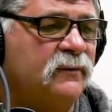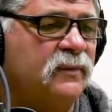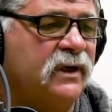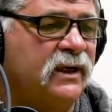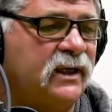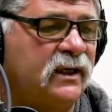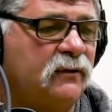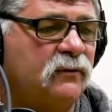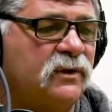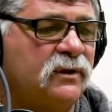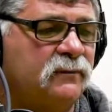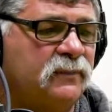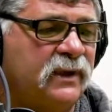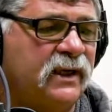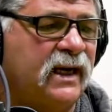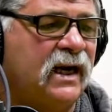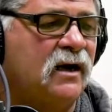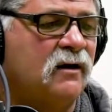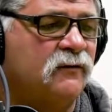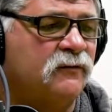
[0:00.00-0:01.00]
But he would
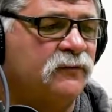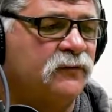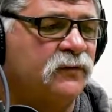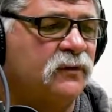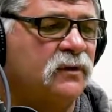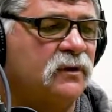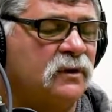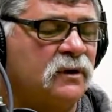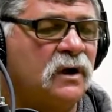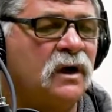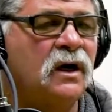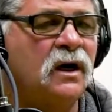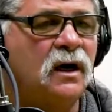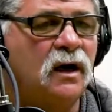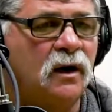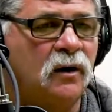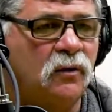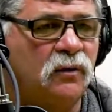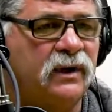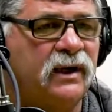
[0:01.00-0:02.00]
be out for
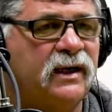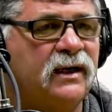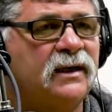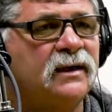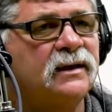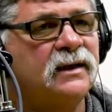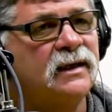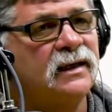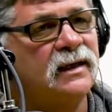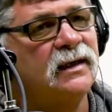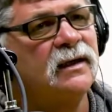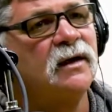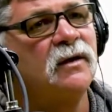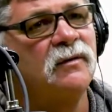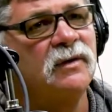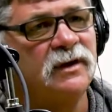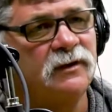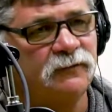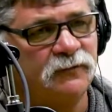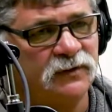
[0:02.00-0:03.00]
a week, and then he'd
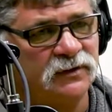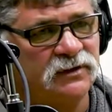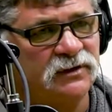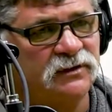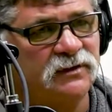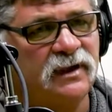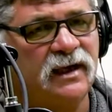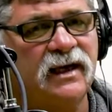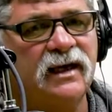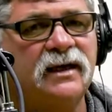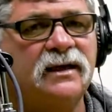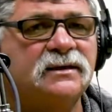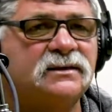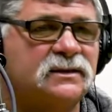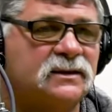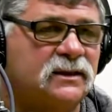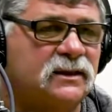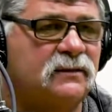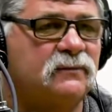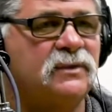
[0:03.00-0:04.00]
go in for 2 days,
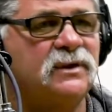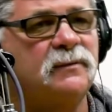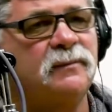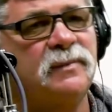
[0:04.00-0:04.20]
and then we'd